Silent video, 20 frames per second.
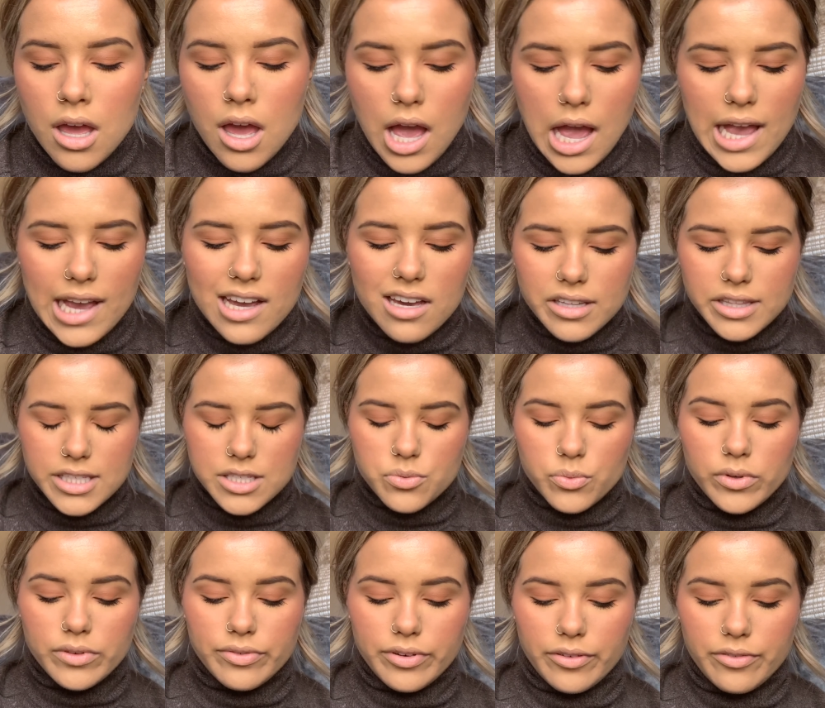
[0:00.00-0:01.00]
I got this
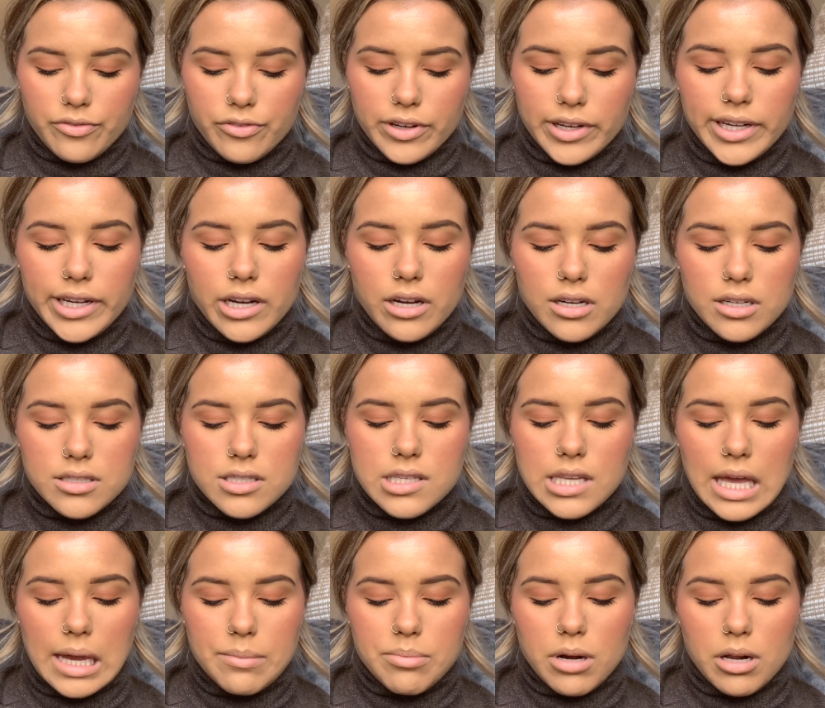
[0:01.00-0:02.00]
one for free.
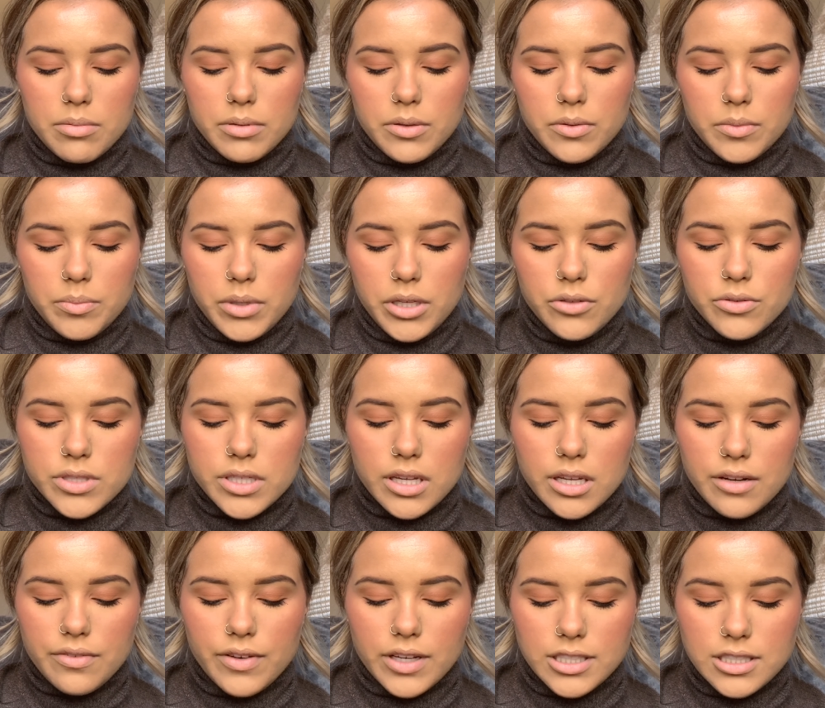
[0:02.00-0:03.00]
Honestly, I probably wouldn't be using
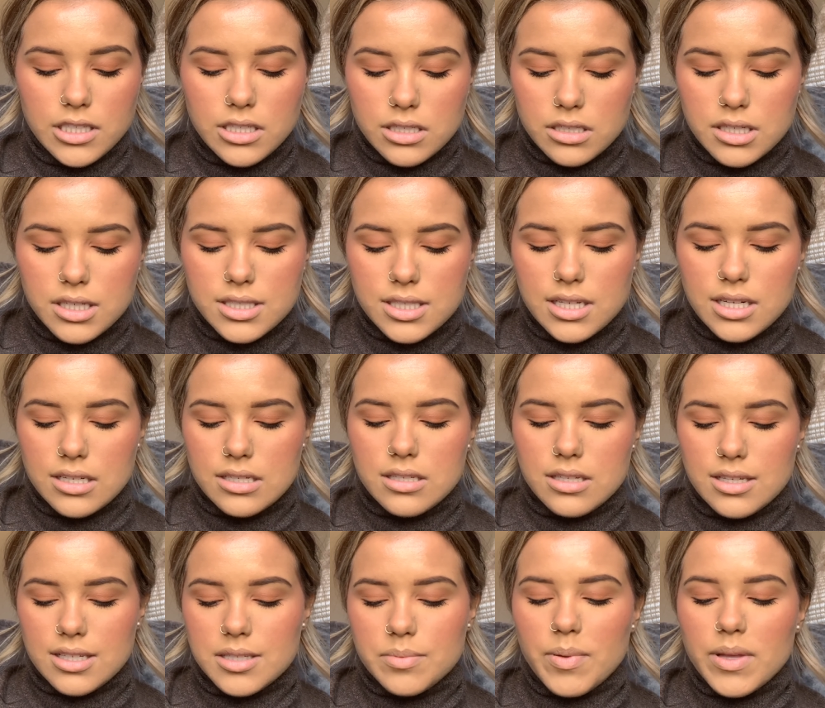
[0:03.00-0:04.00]
it if I didn't because it is
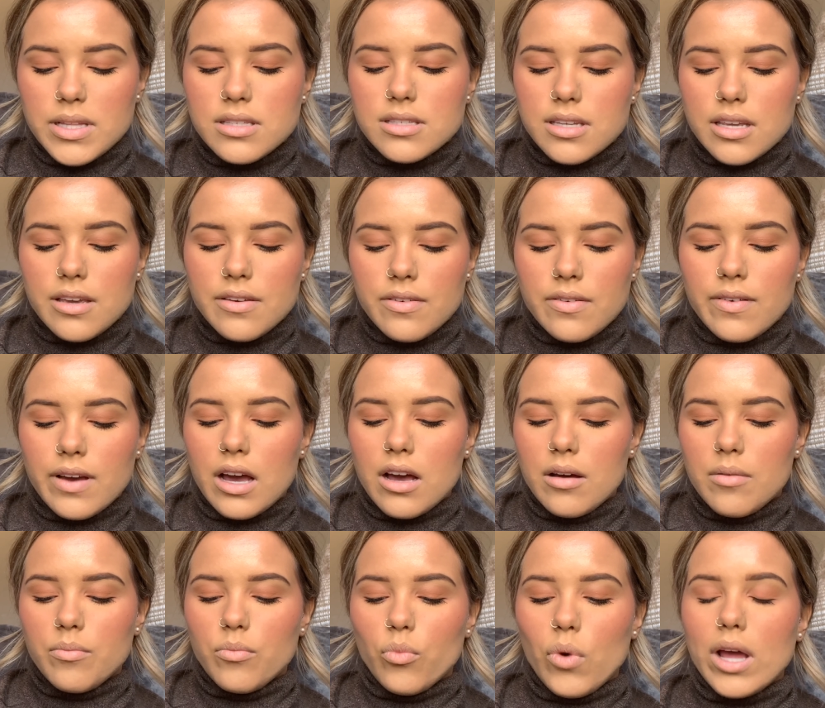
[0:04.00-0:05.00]
expensive.
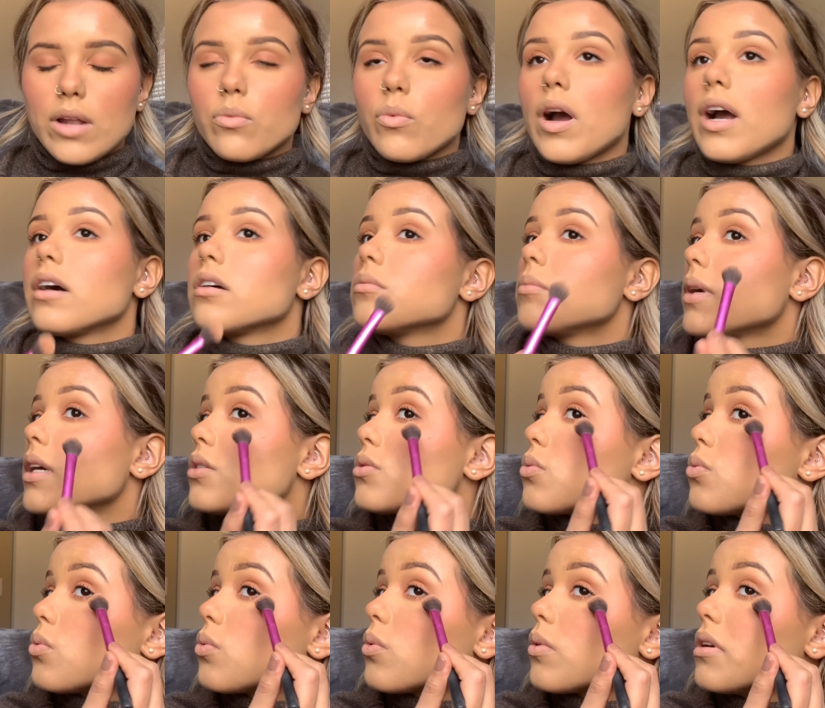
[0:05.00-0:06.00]
Wet n Wild makes
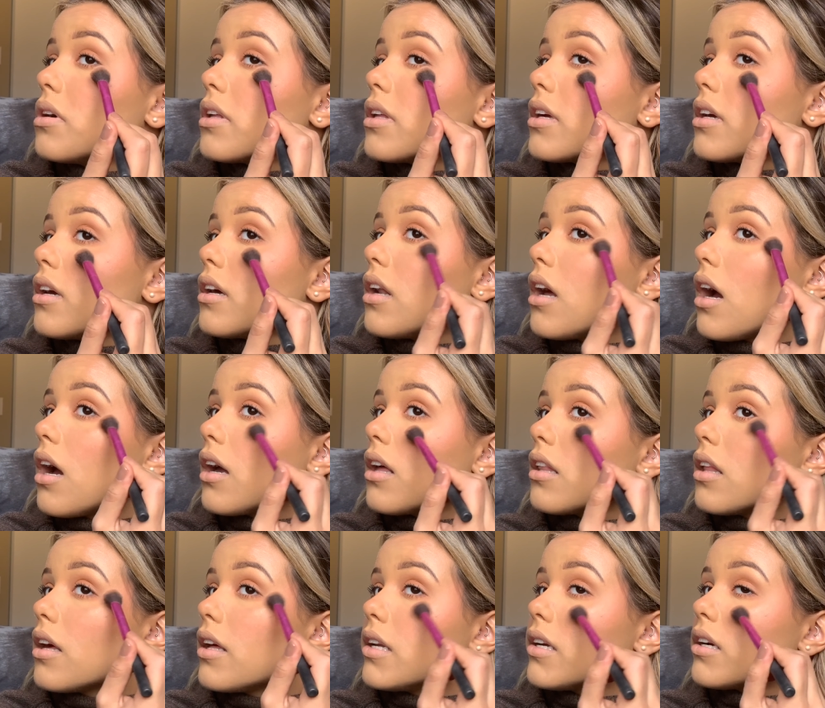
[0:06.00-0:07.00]
really good
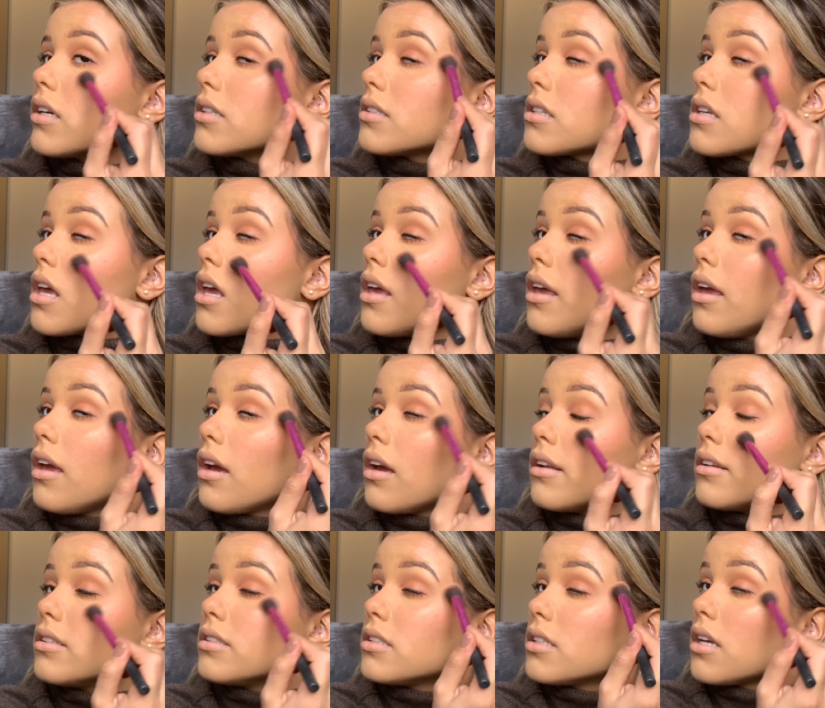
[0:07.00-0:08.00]
highlighters,
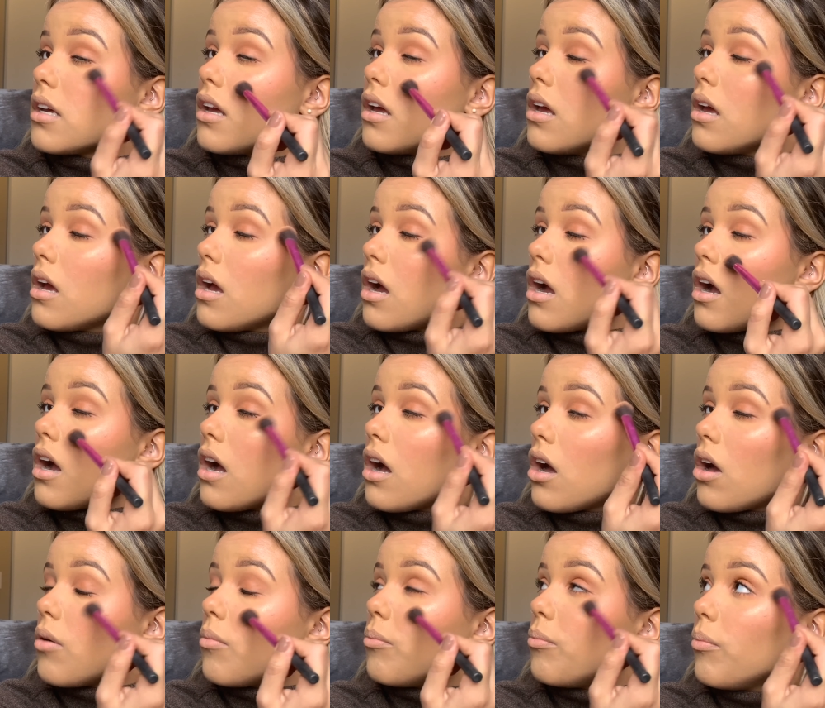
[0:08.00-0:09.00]
and
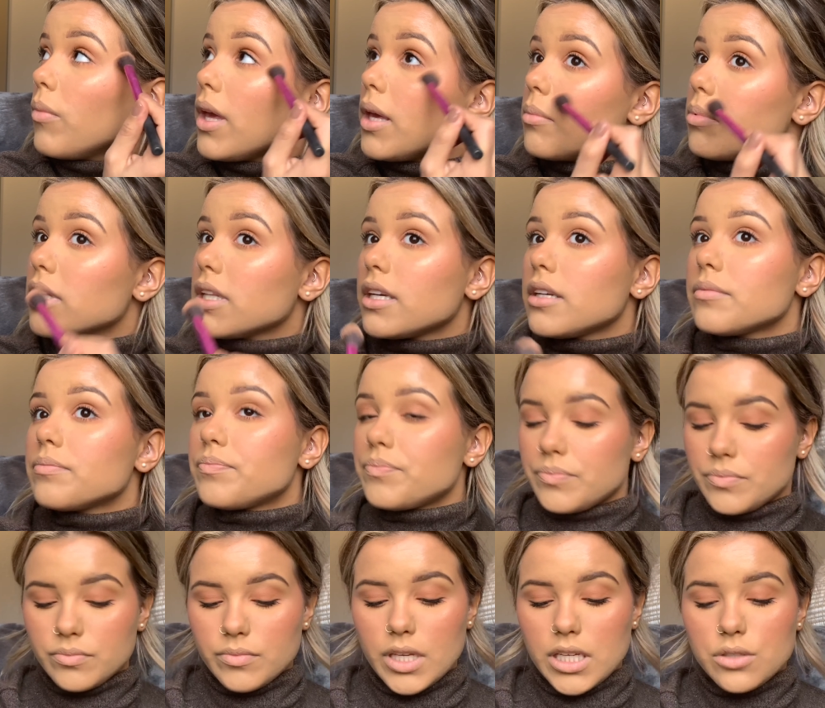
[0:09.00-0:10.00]
Maybelline
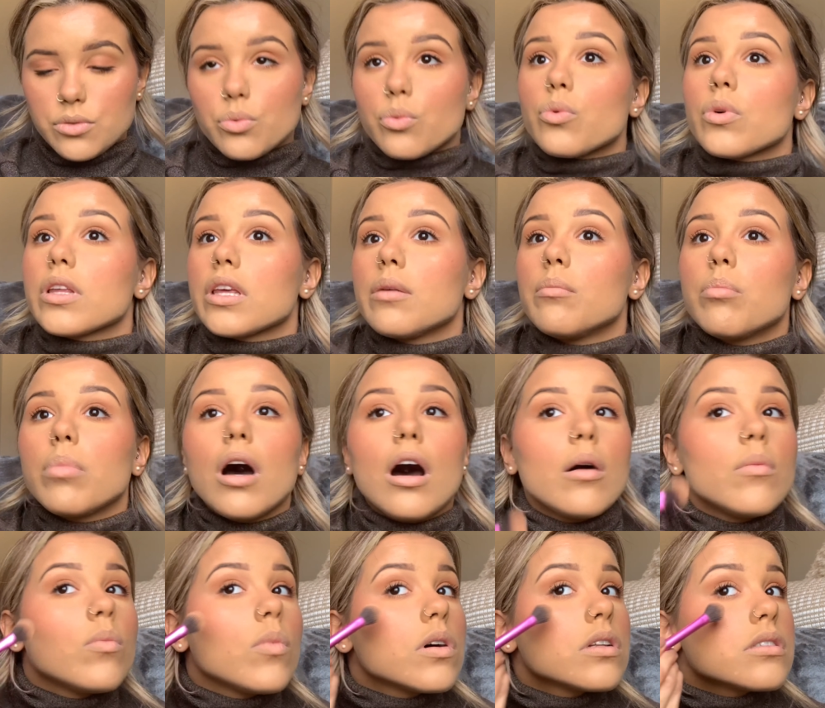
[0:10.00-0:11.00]
makes really
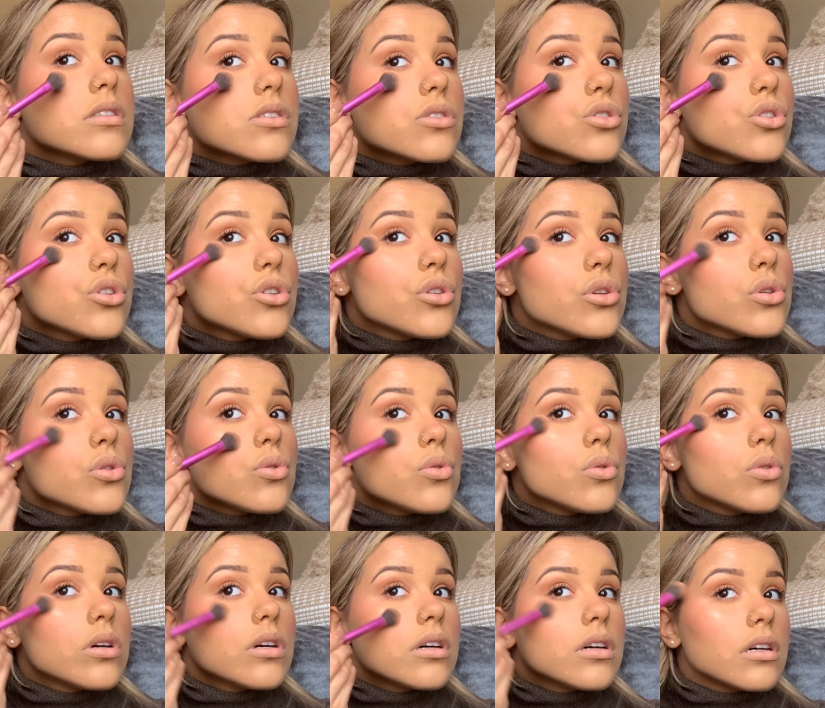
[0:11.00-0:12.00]
bomb ones
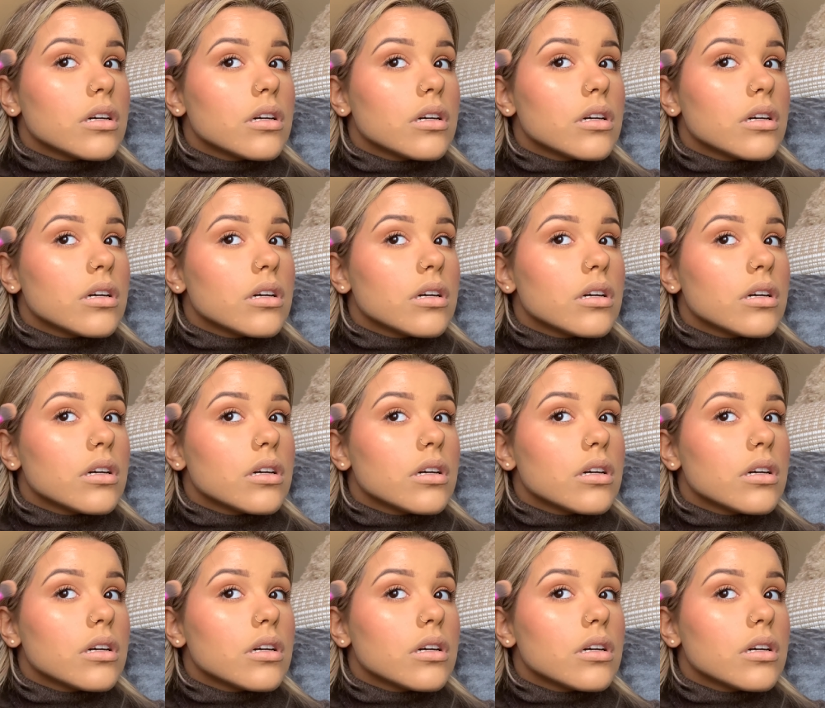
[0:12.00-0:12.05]
too.